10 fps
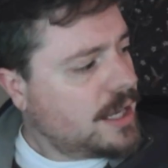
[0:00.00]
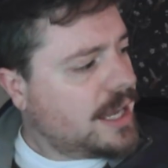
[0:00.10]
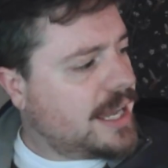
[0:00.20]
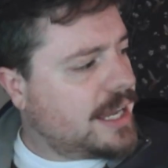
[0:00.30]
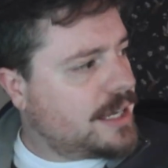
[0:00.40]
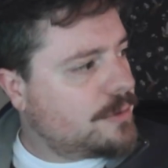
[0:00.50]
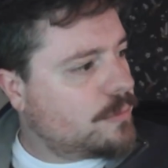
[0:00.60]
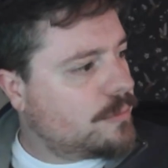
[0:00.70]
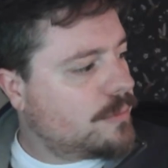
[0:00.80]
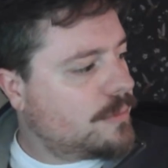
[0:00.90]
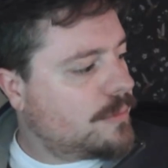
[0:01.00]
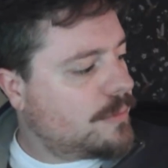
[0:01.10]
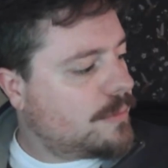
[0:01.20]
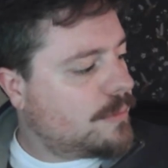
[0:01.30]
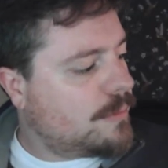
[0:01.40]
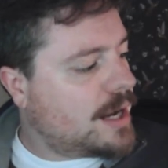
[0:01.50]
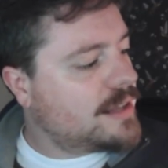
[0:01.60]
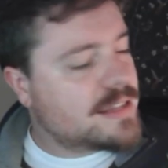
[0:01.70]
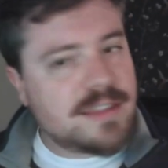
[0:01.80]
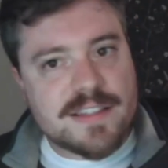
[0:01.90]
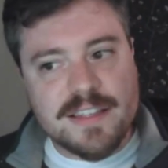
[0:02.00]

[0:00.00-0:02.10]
And I like this.